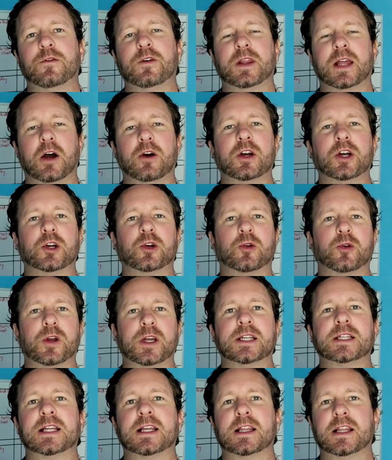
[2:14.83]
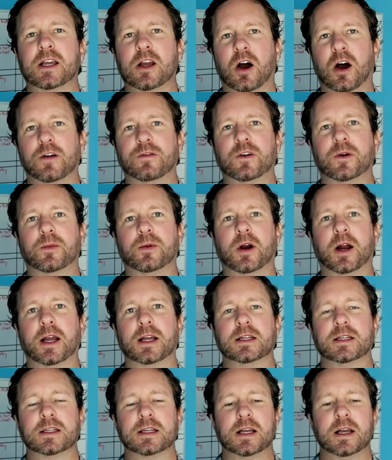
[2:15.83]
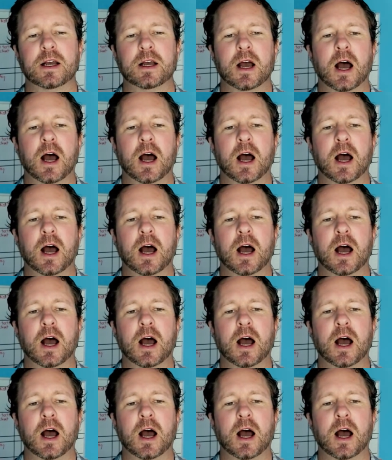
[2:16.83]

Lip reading: without increasing the offer price?